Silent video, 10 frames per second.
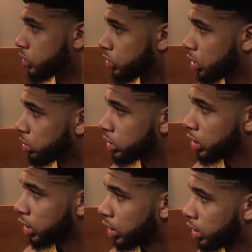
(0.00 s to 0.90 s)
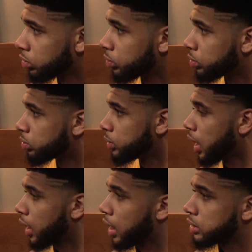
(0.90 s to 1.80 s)
You know, we
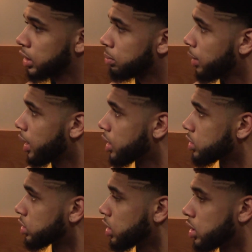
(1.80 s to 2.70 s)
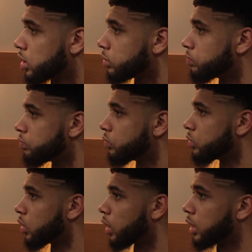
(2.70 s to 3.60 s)
got guys that can pass,
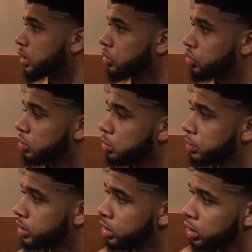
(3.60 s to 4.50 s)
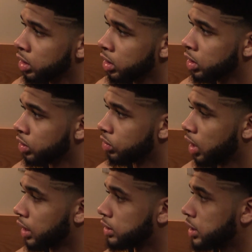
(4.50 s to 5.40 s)
you know, guys that can dribble, but, you
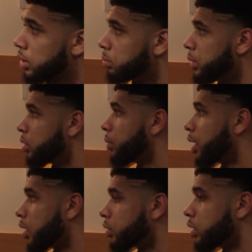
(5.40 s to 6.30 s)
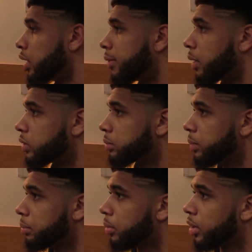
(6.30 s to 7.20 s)
know, like I said, Beto went out, that was a
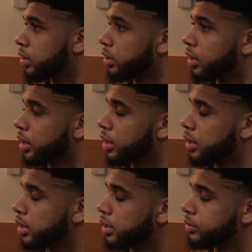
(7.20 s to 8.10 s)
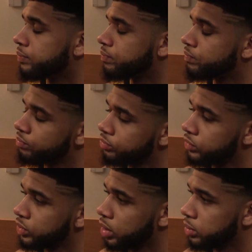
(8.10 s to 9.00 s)
big part, and,
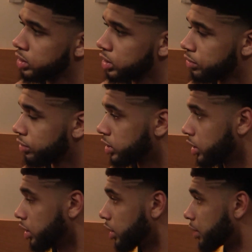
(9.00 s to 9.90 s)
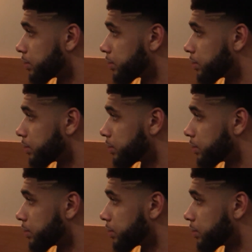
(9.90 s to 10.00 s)
you know, we just didn't finish out the